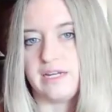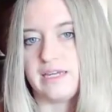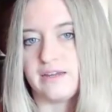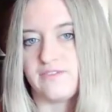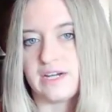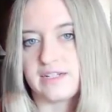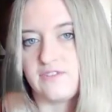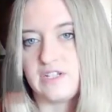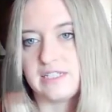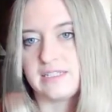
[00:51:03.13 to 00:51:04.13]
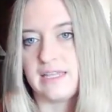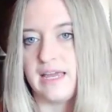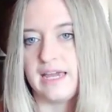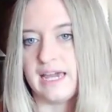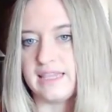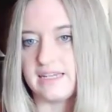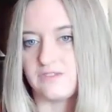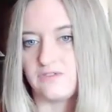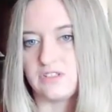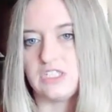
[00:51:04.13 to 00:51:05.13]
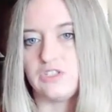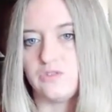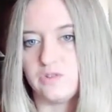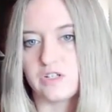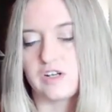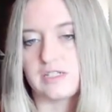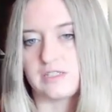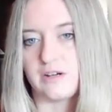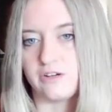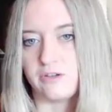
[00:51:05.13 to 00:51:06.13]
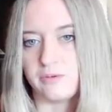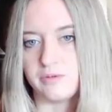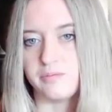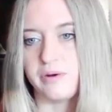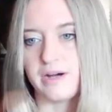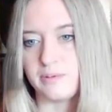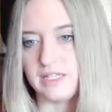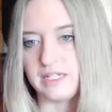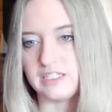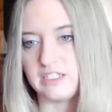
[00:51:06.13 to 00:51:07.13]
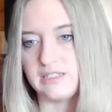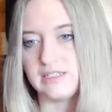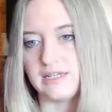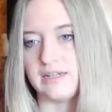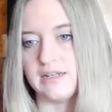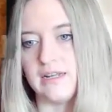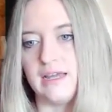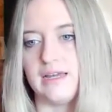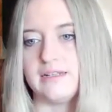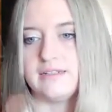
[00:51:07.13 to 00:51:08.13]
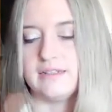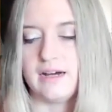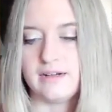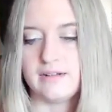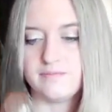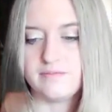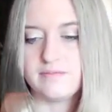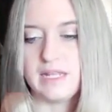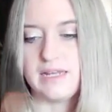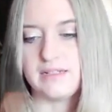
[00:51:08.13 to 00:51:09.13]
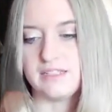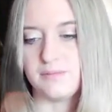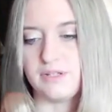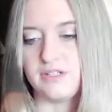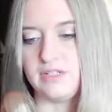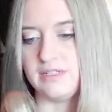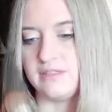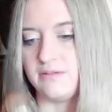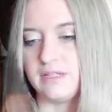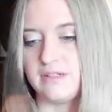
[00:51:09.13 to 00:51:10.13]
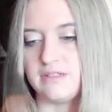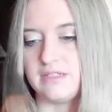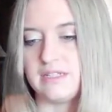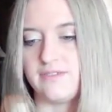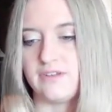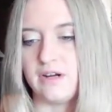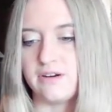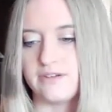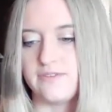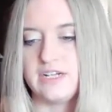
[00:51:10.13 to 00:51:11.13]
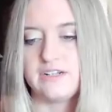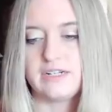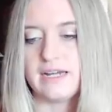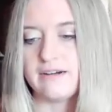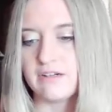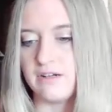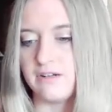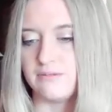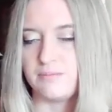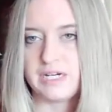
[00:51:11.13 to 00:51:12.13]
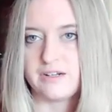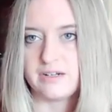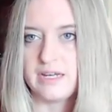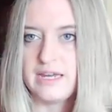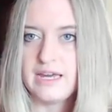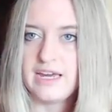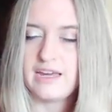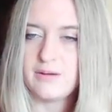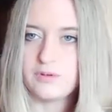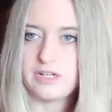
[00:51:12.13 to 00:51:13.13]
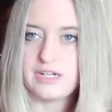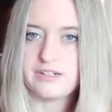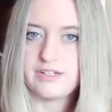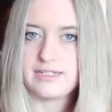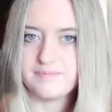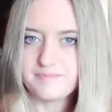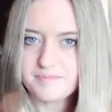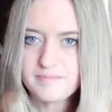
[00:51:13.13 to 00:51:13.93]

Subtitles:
waking effectiveness. And that's really true across all populations and disabilities. So whether it's deaf and hard of hearing, alcohol impaired, able hearing,